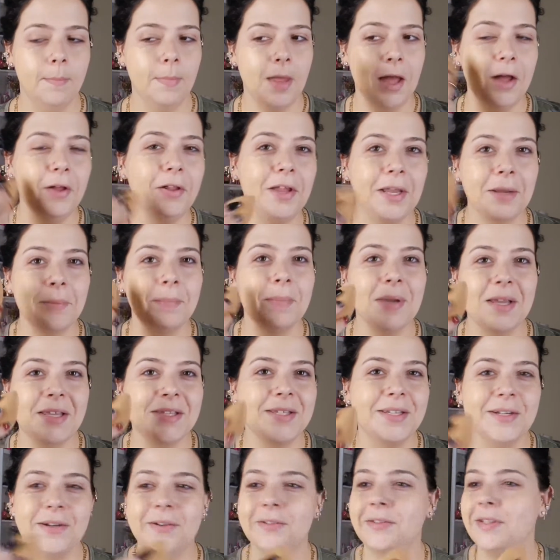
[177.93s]
I'll like
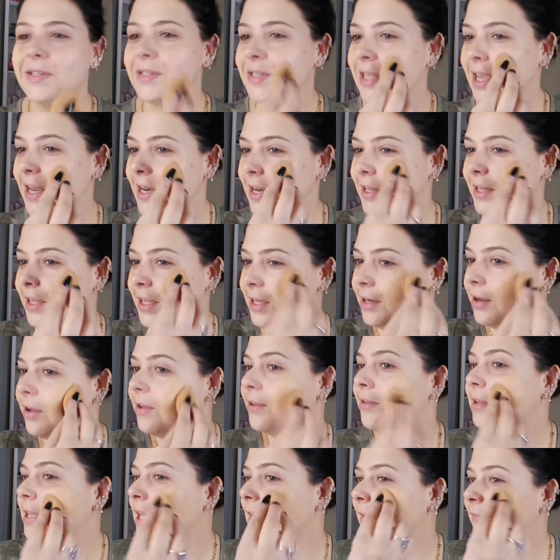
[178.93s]
mix it on the skin, and then
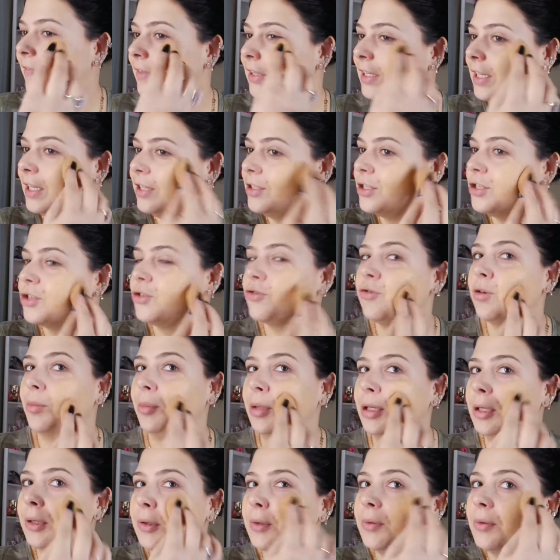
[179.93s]
I'll evenly
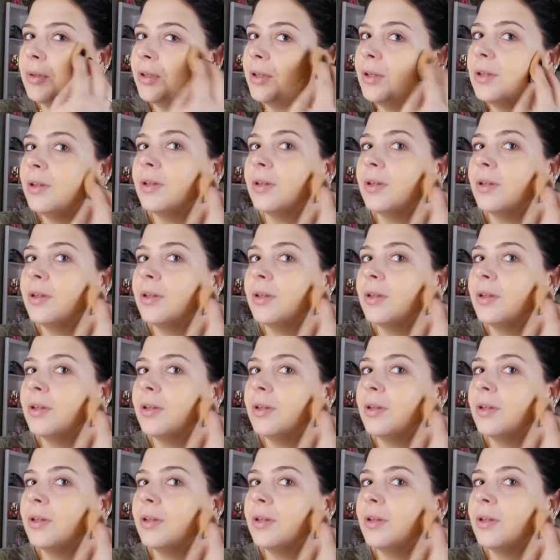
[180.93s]
distribute